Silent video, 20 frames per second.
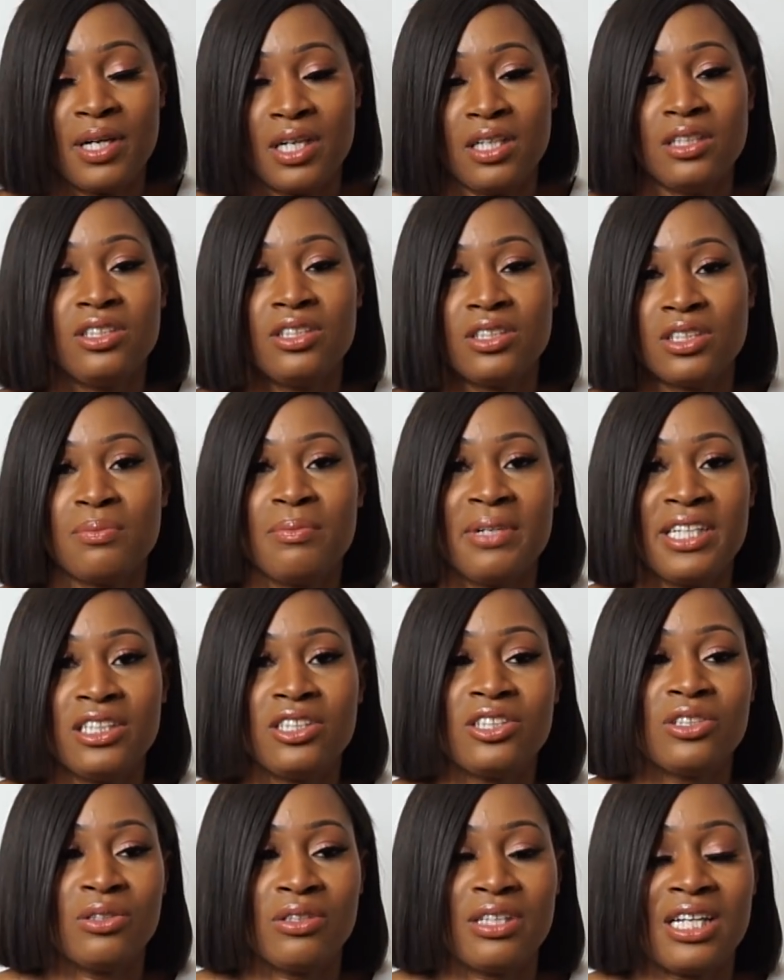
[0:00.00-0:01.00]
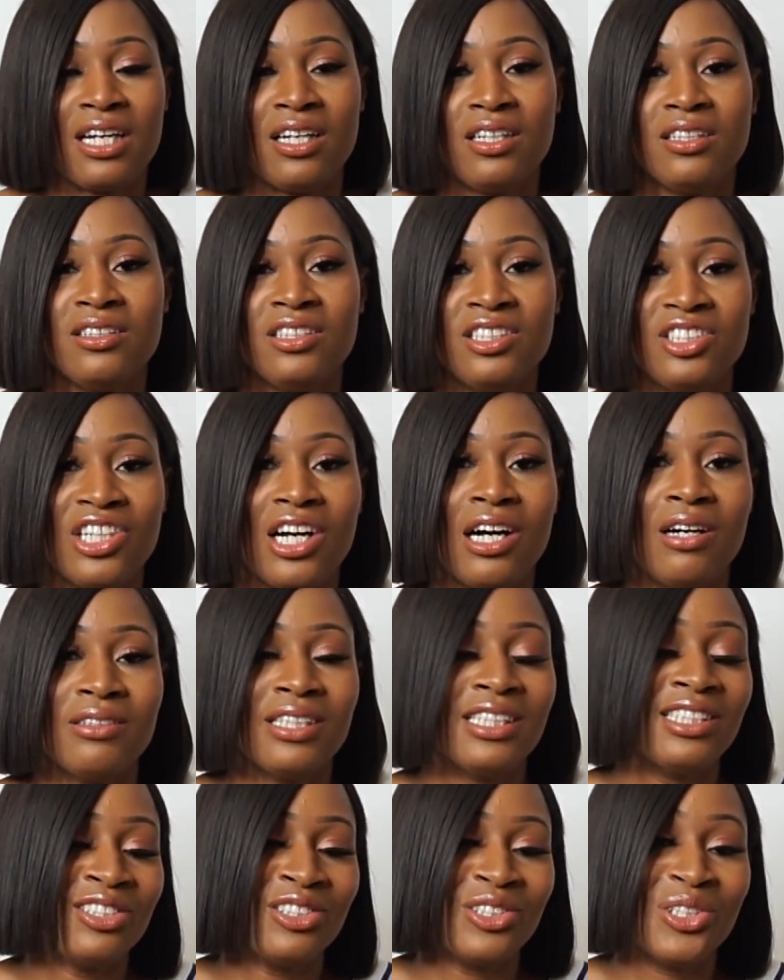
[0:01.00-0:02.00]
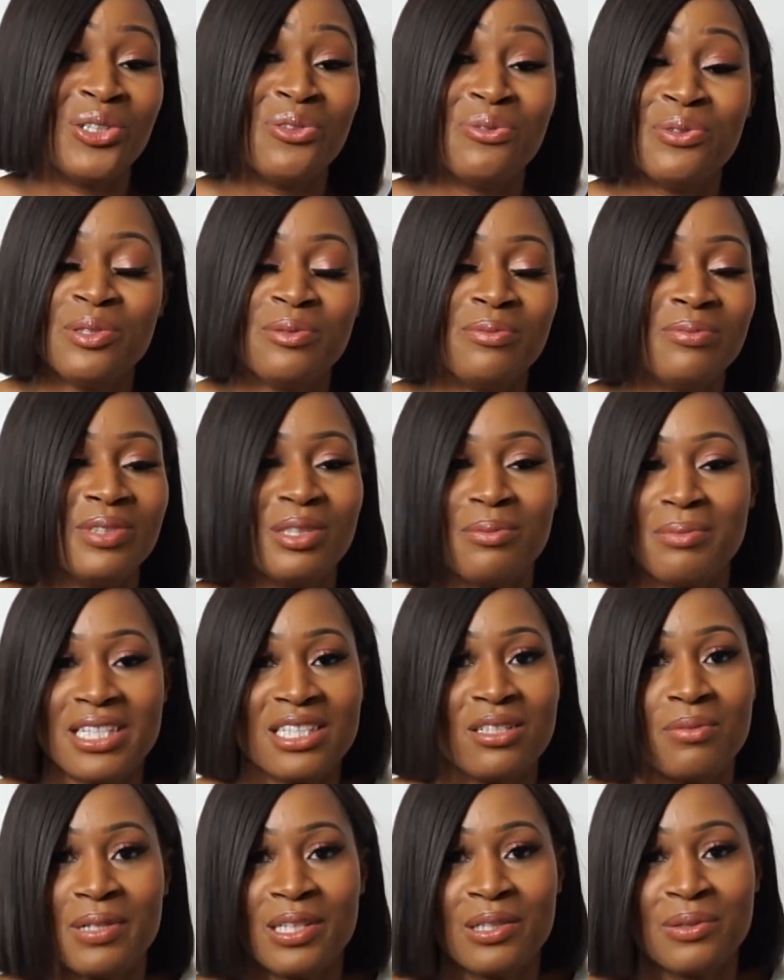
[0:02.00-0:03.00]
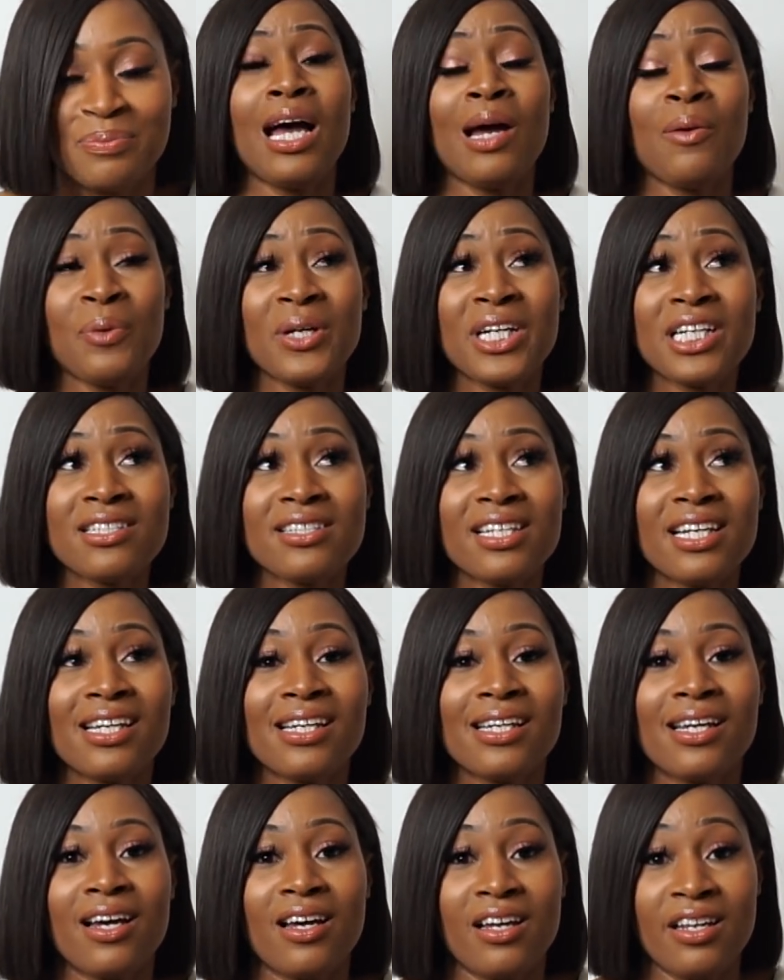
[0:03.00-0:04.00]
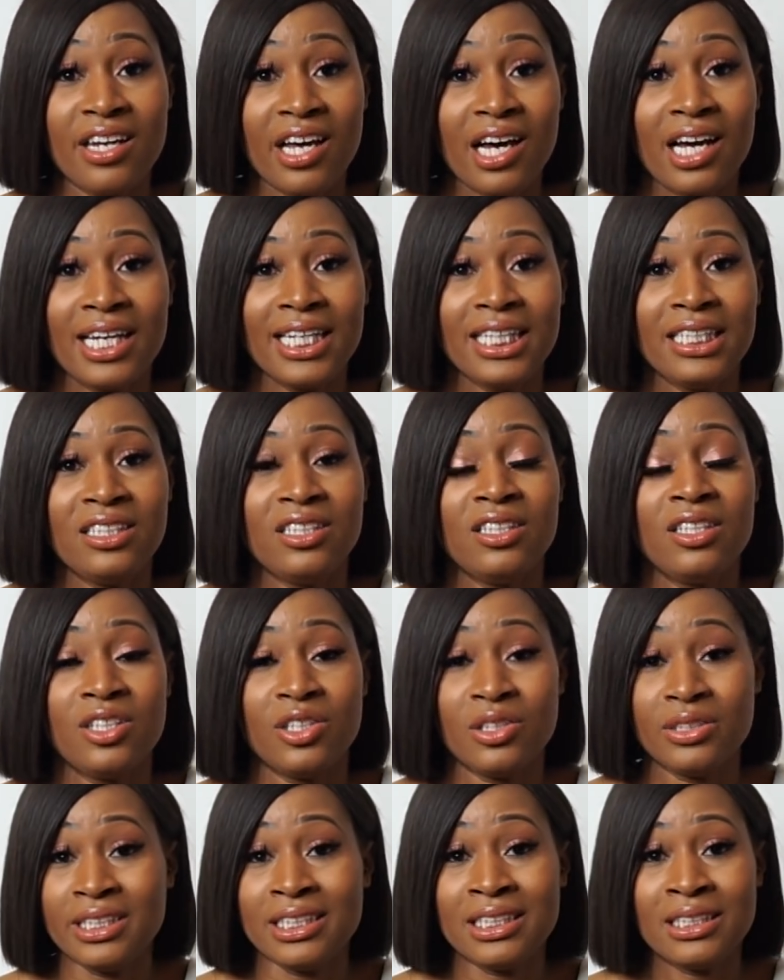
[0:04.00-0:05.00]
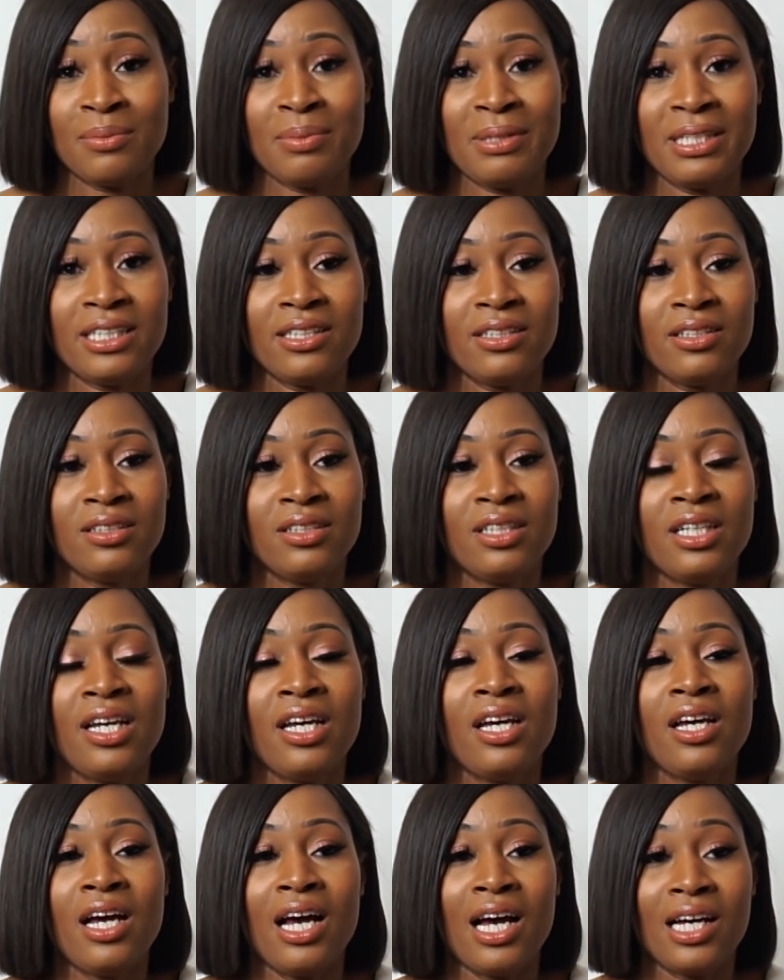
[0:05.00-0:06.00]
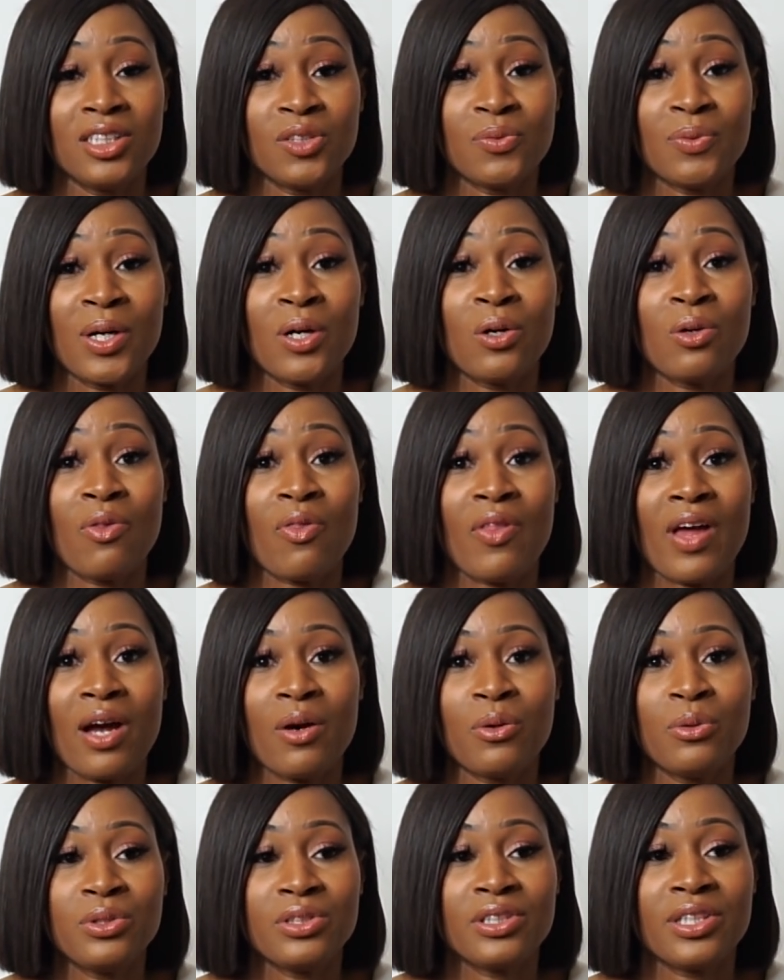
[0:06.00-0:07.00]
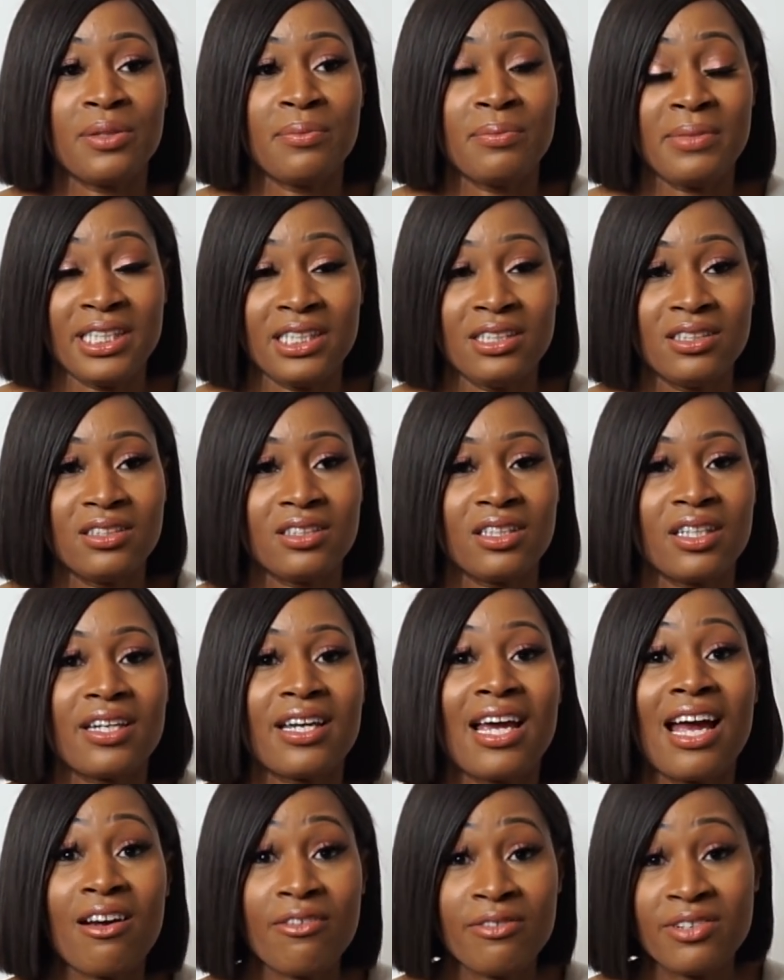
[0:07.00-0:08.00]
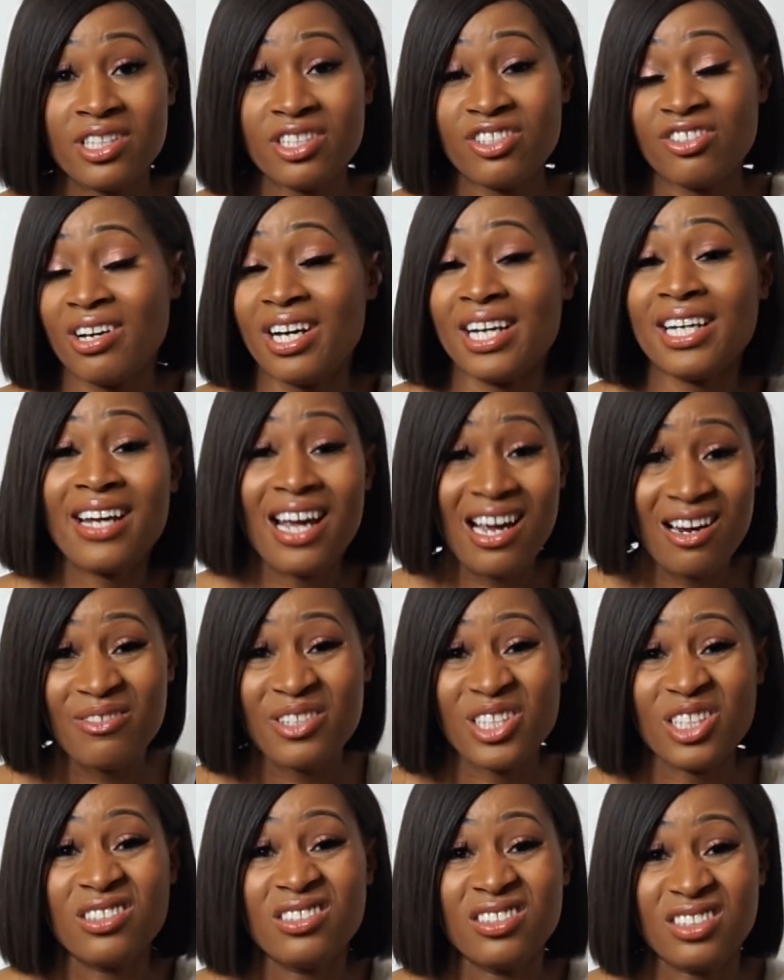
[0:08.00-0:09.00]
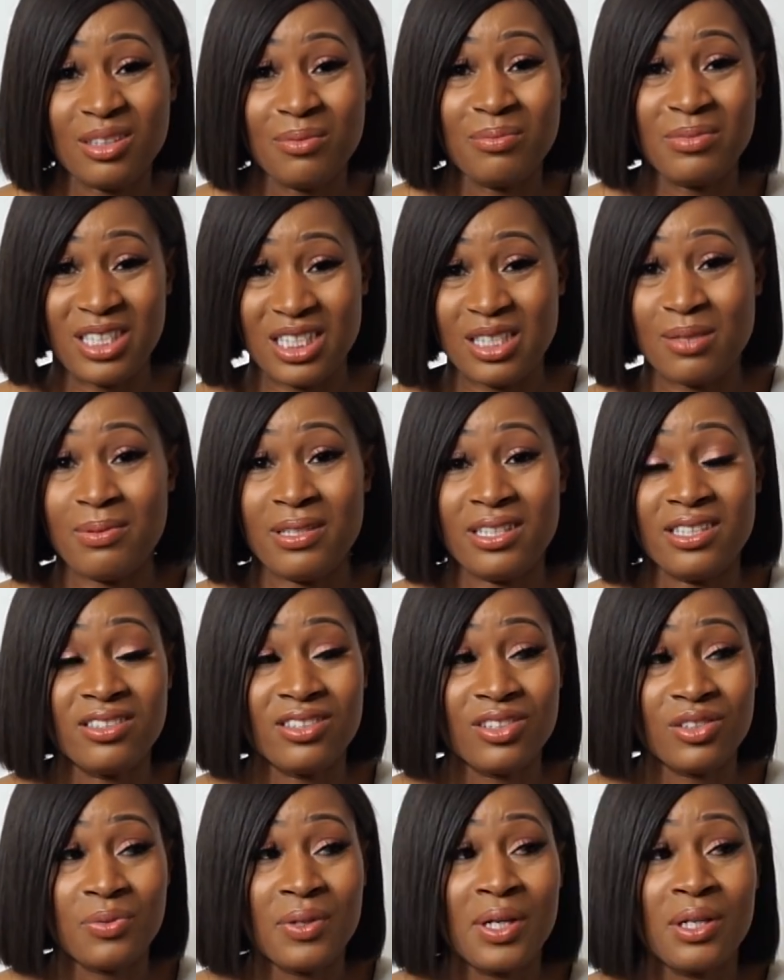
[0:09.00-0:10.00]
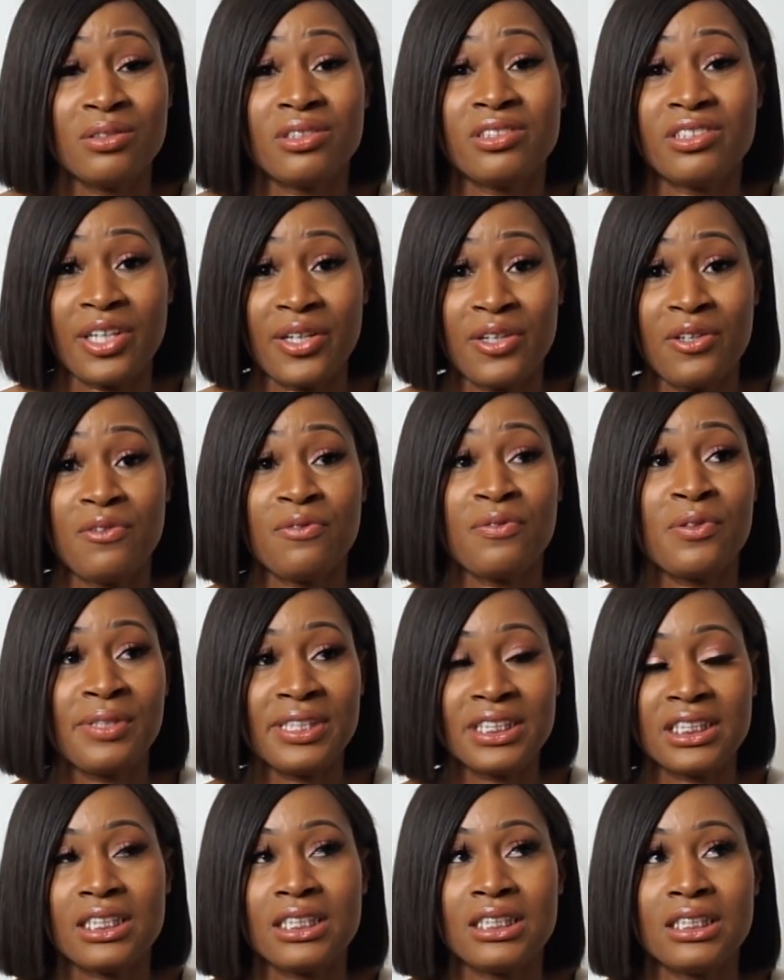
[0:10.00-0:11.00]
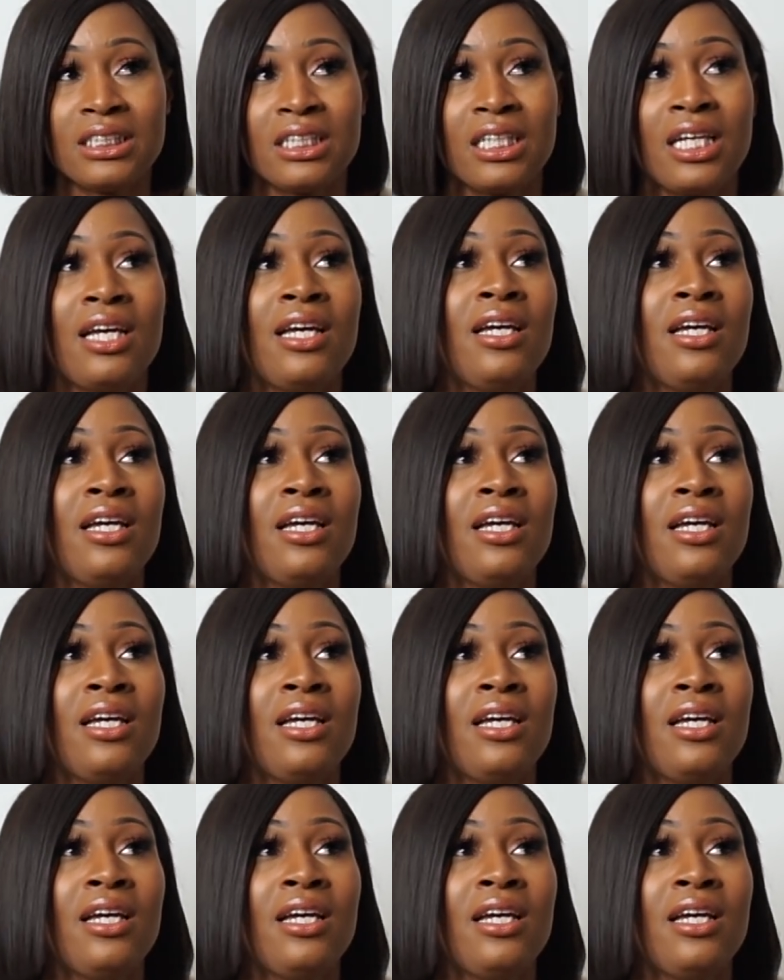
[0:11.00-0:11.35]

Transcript: but just make sure that the child has no room to mess about. And when I say align your discipline as well, that also means try and carry on some disciplines as well. So for instance,